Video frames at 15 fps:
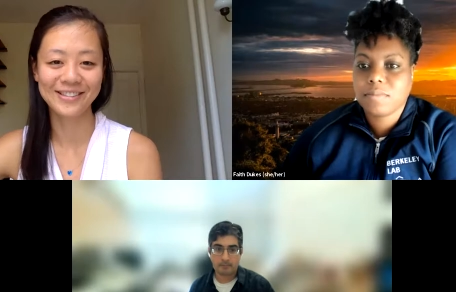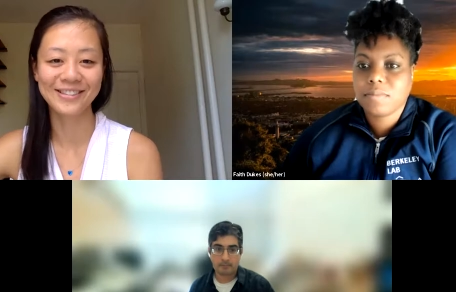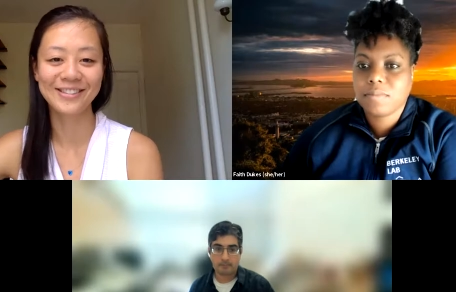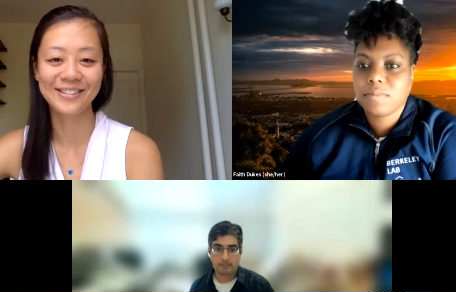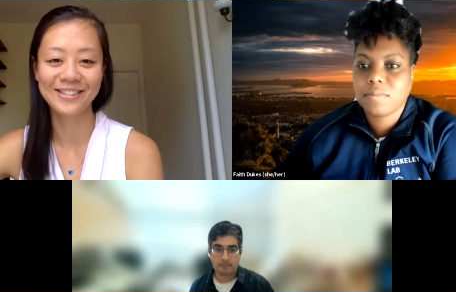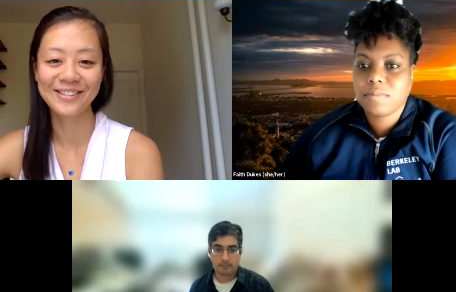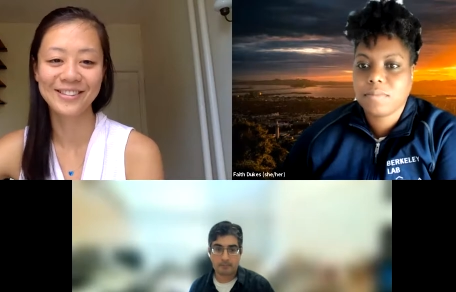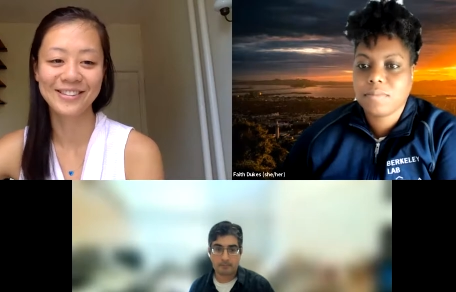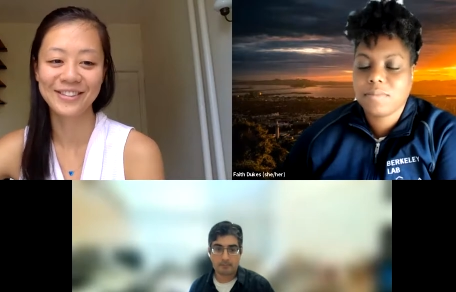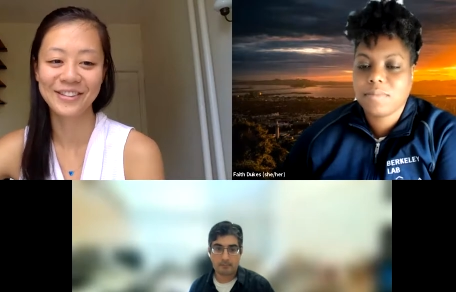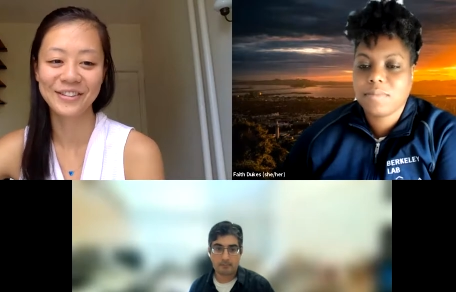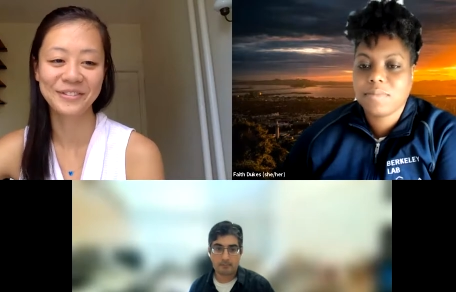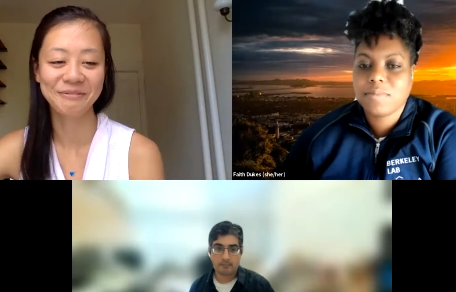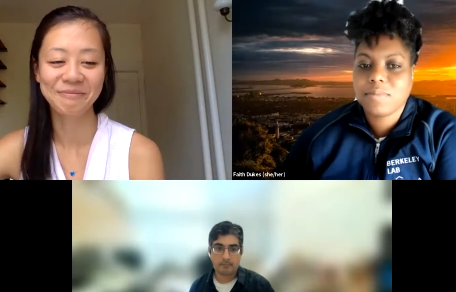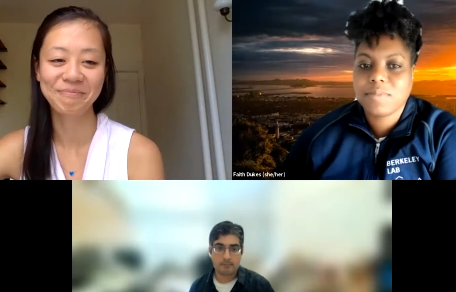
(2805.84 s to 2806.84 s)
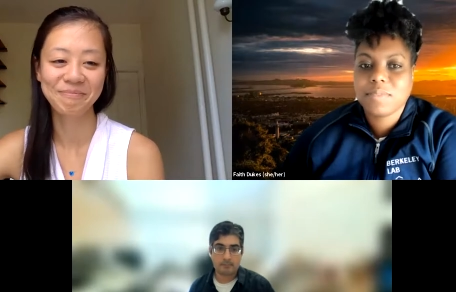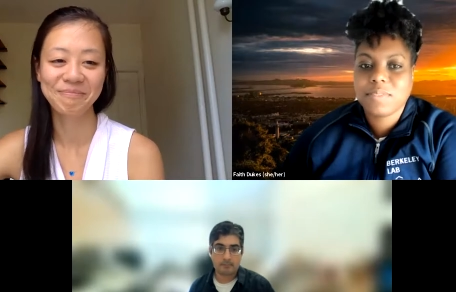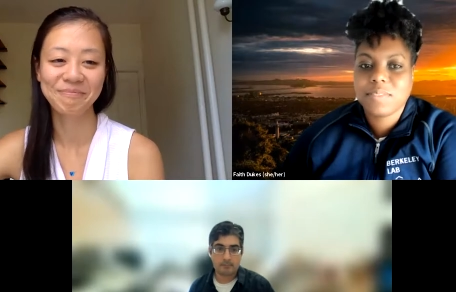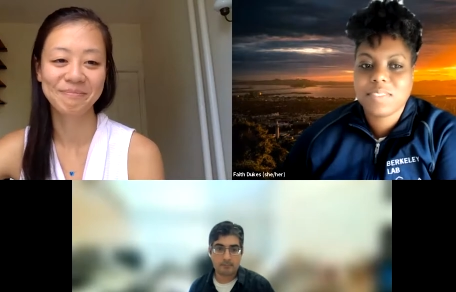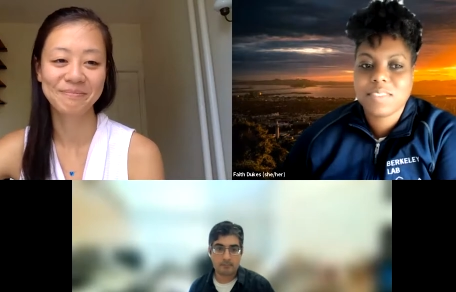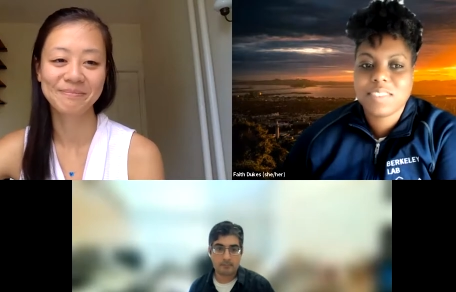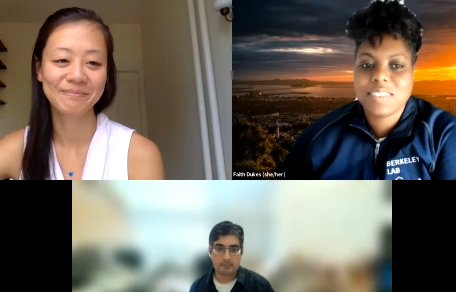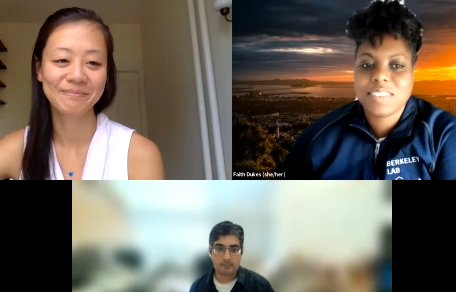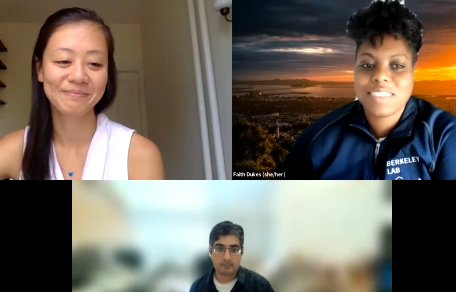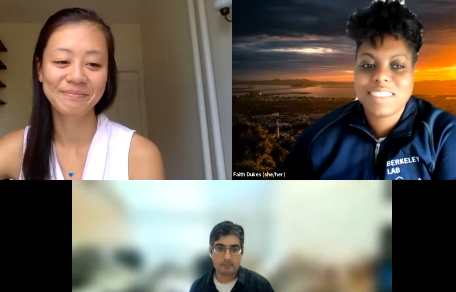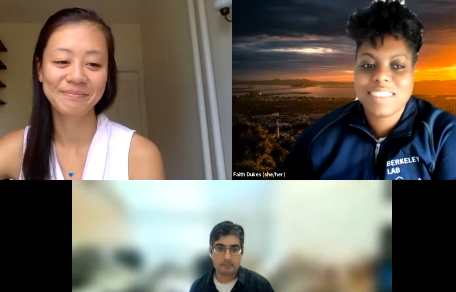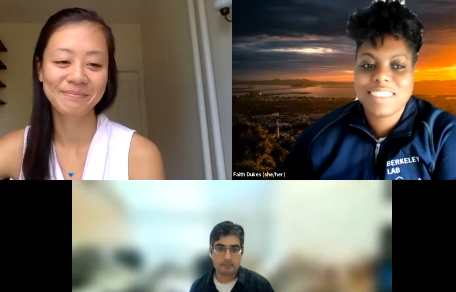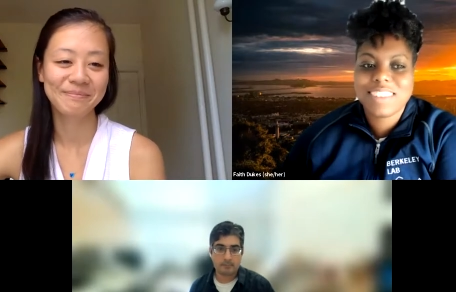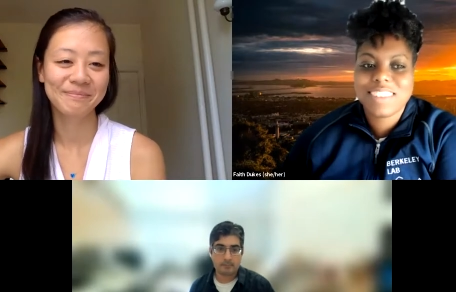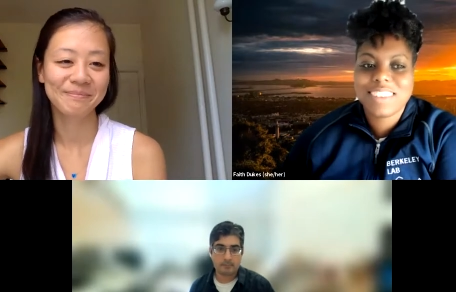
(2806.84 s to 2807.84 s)

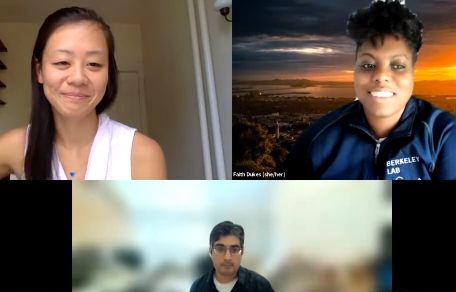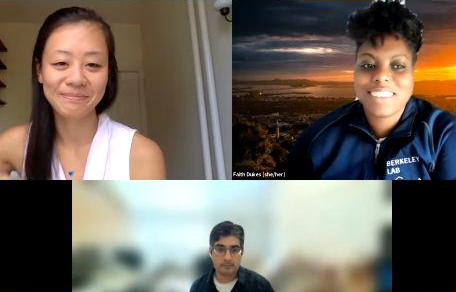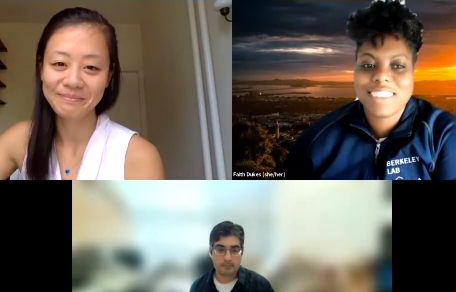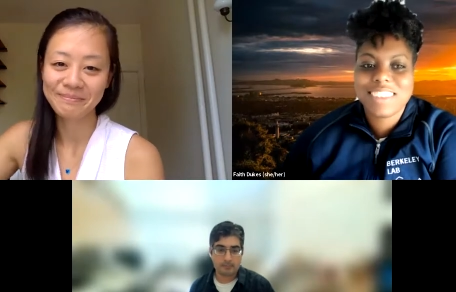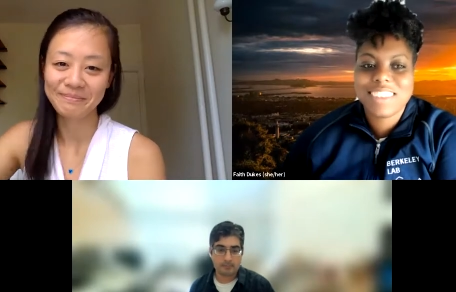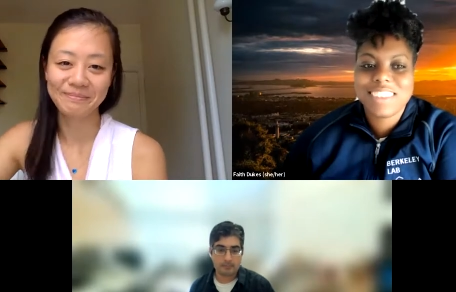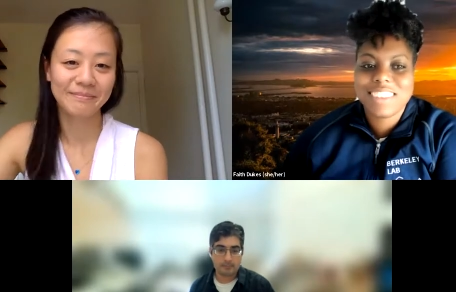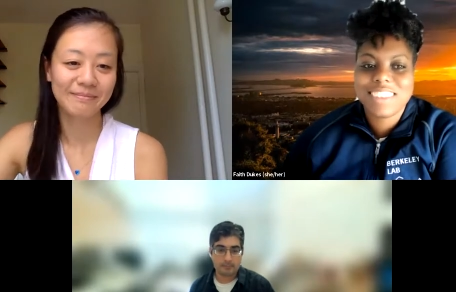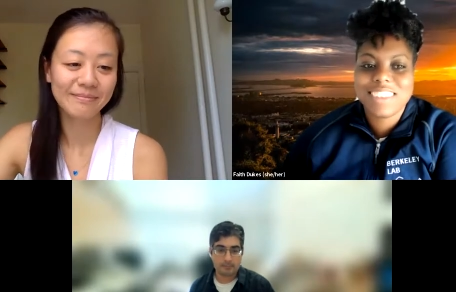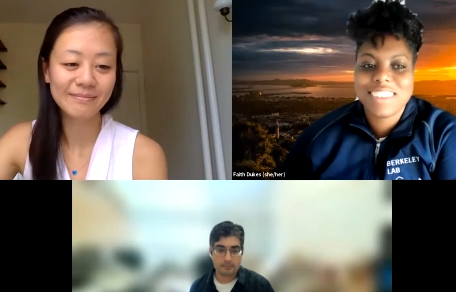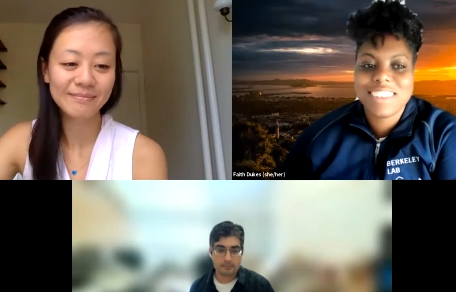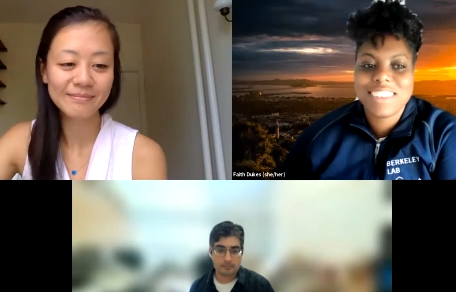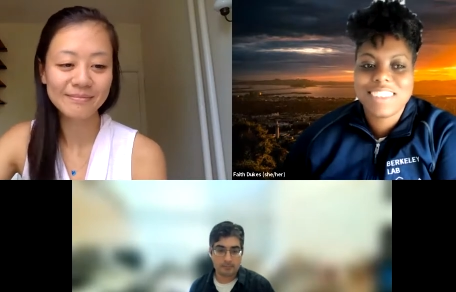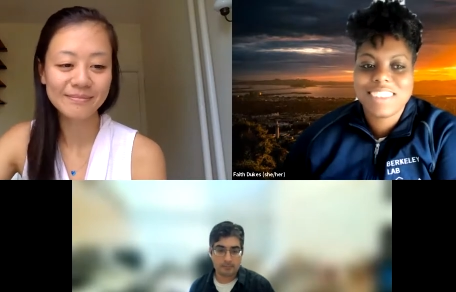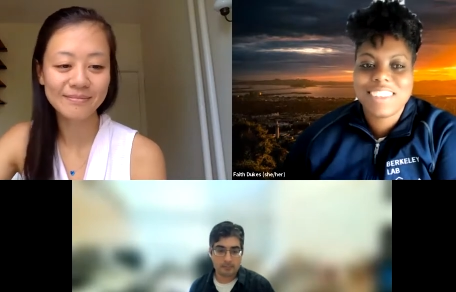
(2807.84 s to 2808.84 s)
(silence)